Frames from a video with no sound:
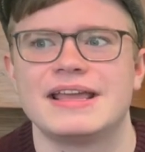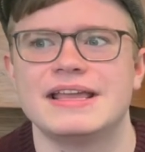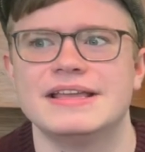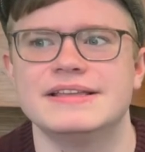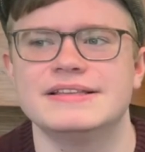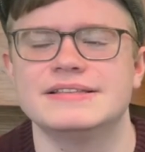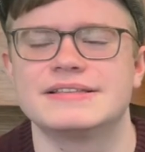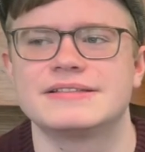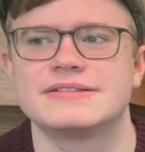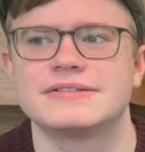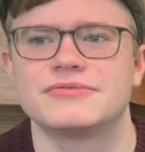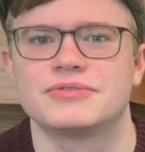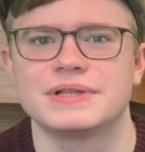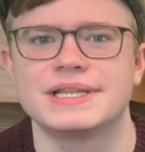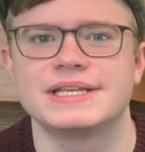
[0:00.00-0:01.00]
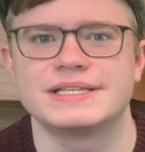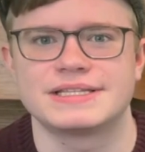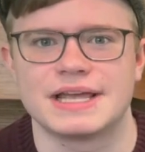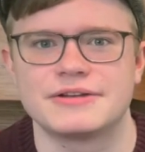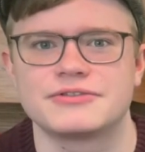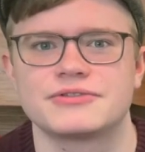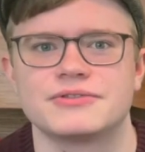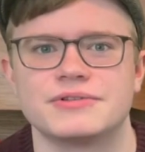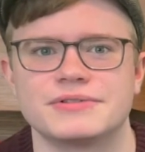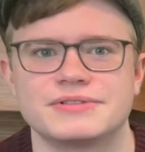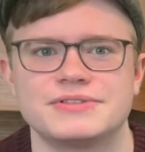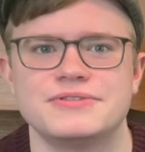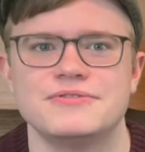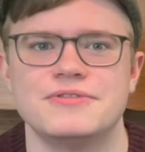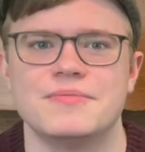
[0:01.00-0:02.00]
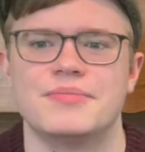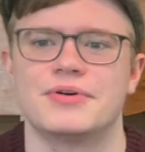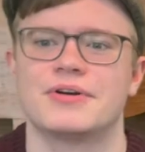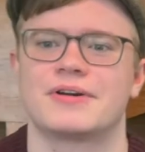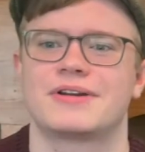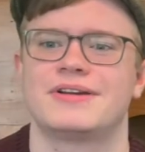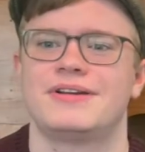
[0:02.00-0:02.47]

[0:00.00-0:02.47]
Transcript: is really central to the book.